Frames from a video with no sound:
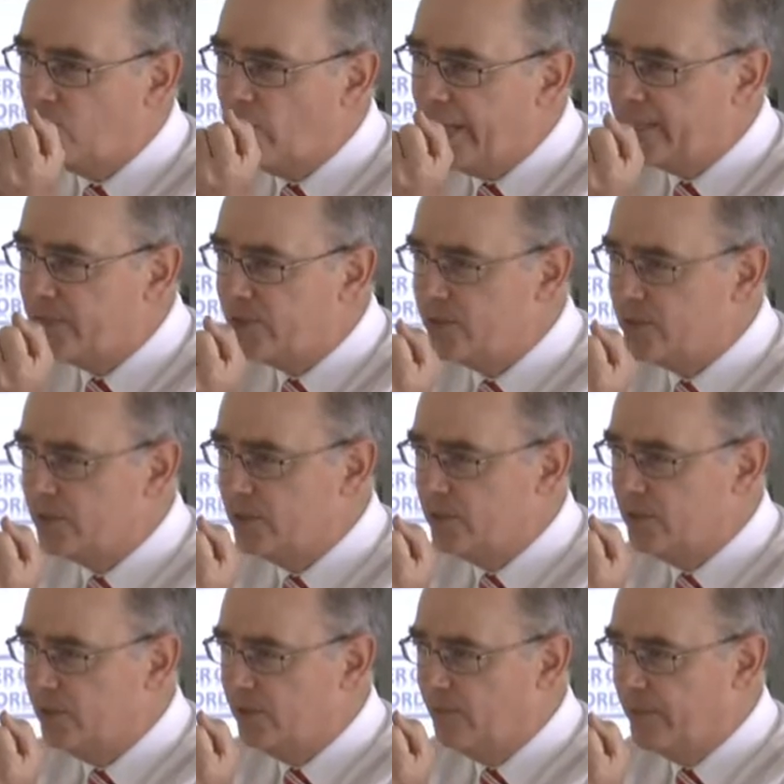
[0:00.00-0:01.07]
rest
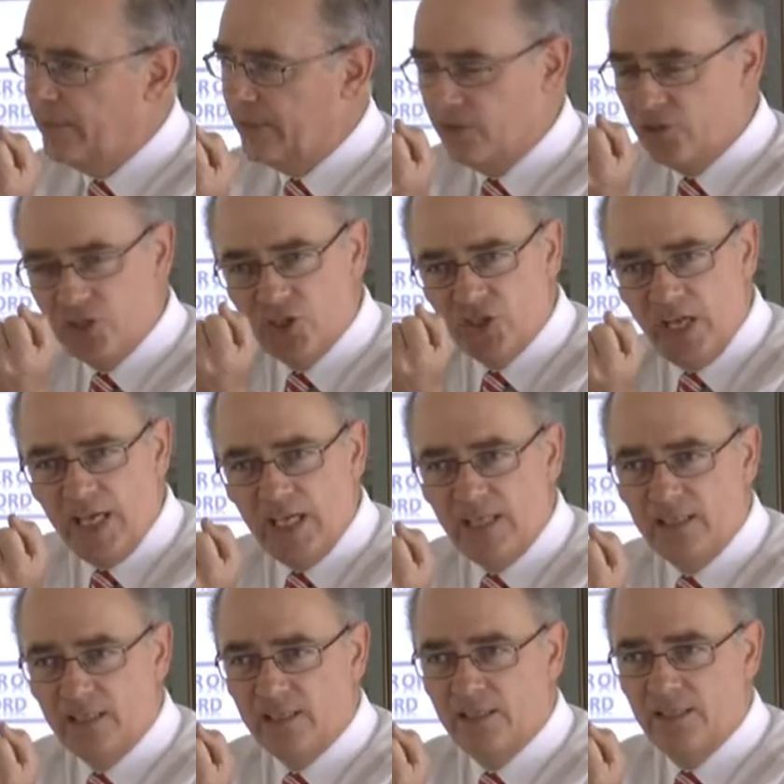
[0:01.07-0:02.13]
in the shade